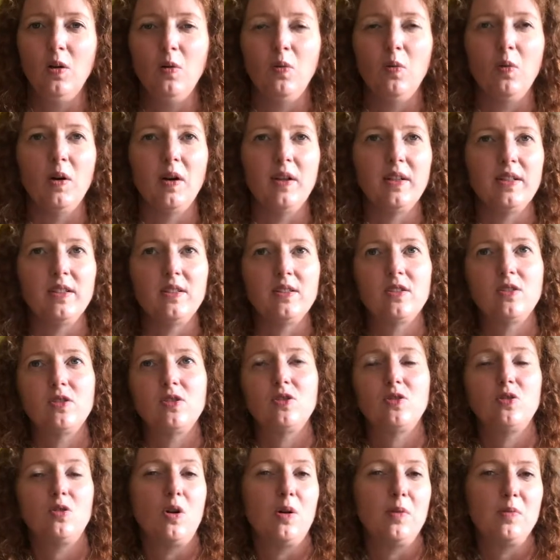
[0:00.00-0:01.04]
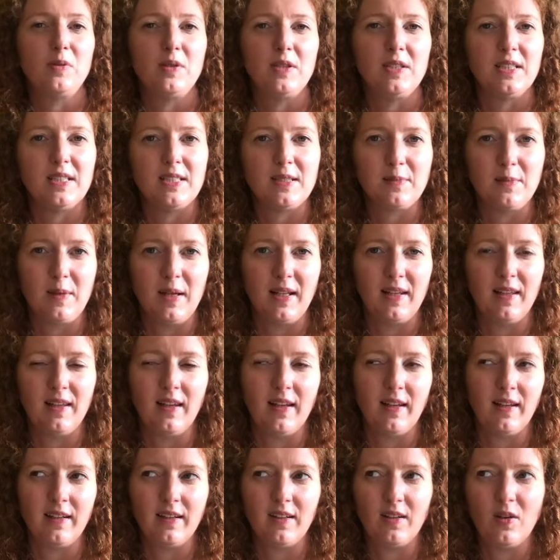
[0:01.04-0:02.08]
what strawberries smell
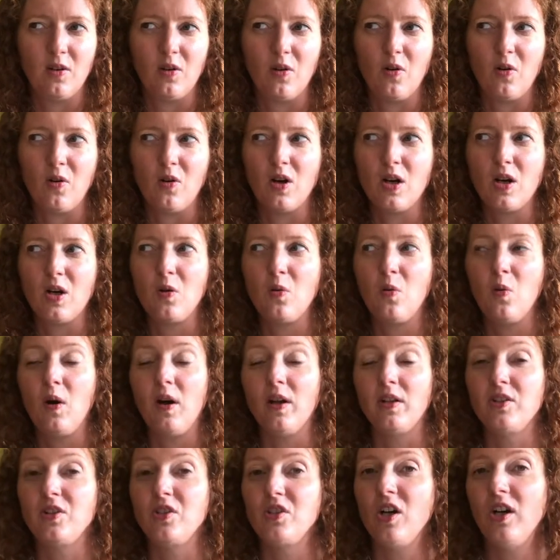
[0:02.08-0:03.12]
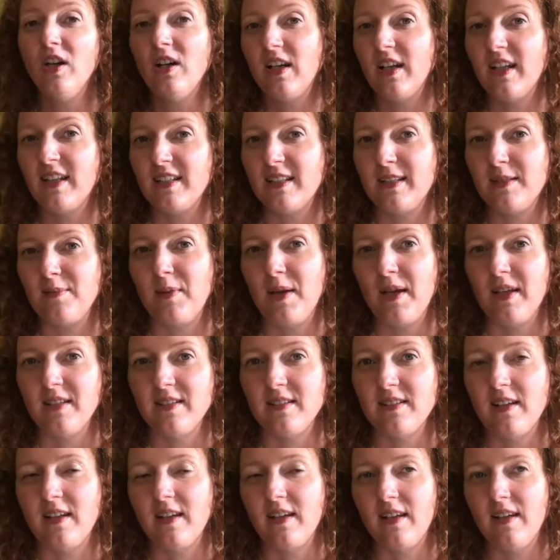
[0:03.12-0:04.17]
like, or what chocolate
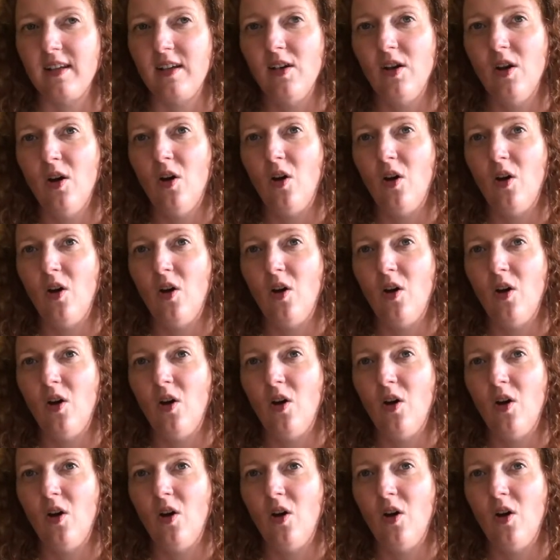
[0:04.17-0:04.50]
smells like,